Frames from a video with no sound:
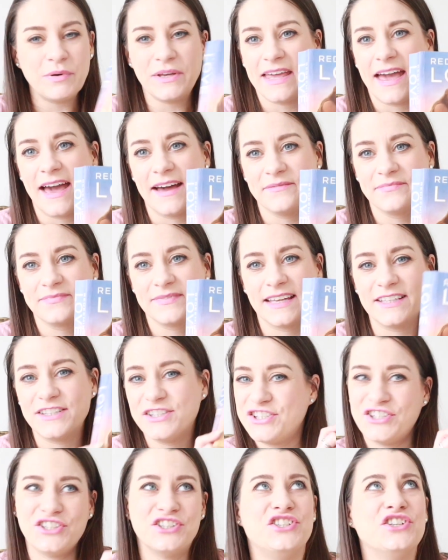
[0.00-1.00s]
yeah,
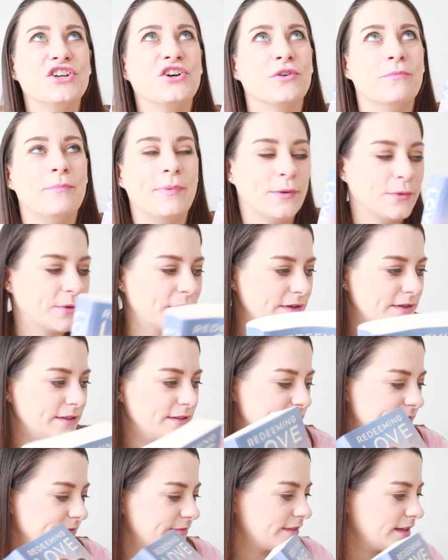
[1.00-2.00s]
it's such a good book.
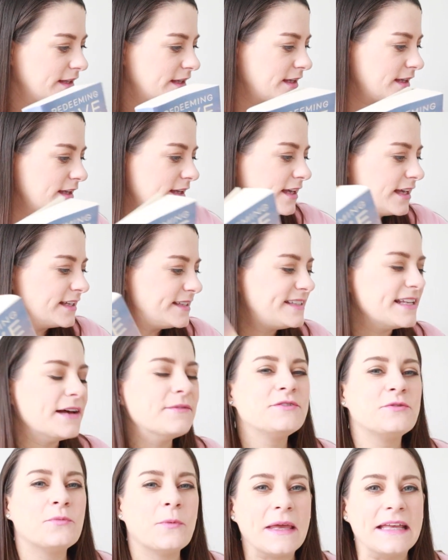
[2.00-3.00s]
It
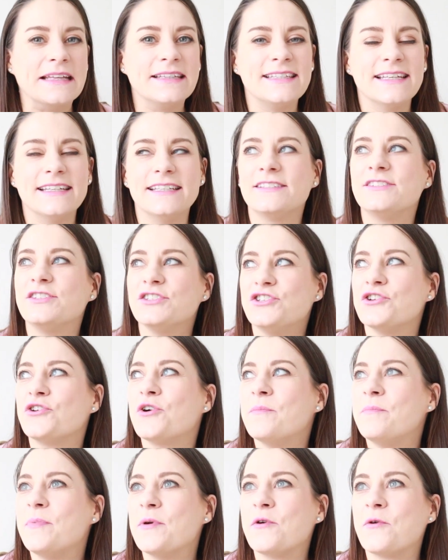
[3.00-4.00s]
sounds weird saying it's such a
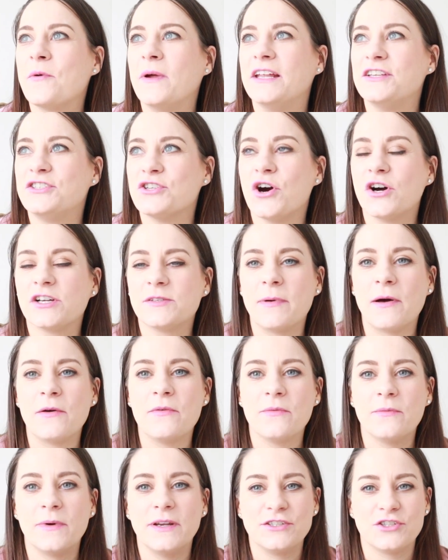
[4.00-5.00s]
good book when it talks
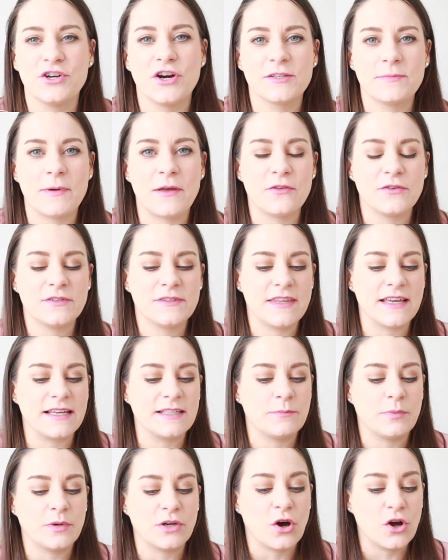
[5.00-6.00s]
about those
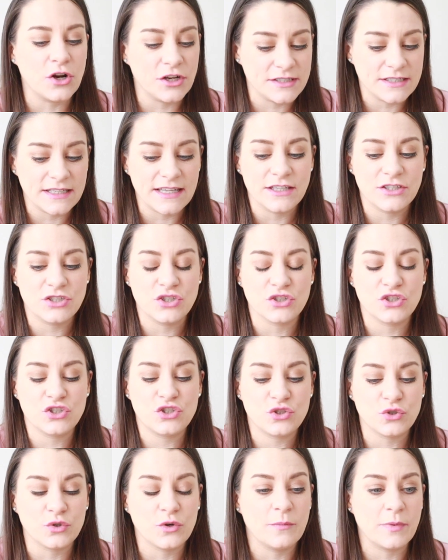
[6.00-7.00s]
things, but honestly it's
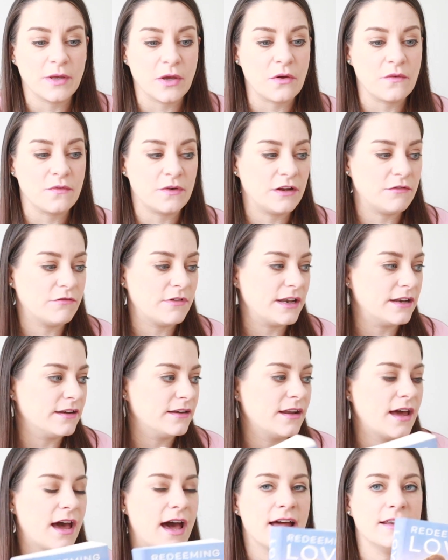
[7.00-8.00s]
just so beautifully
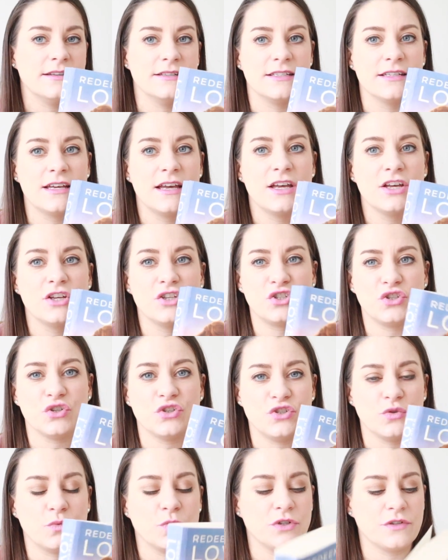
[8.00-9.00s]
written and
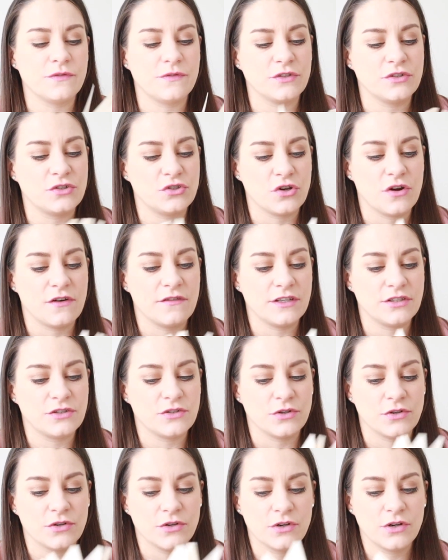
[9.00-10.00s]
such a wonderful story.
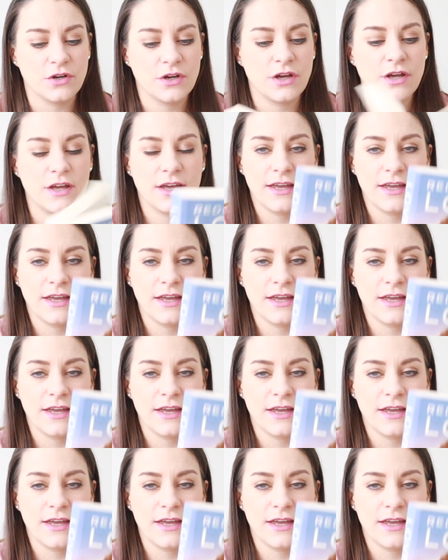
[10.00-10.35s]
So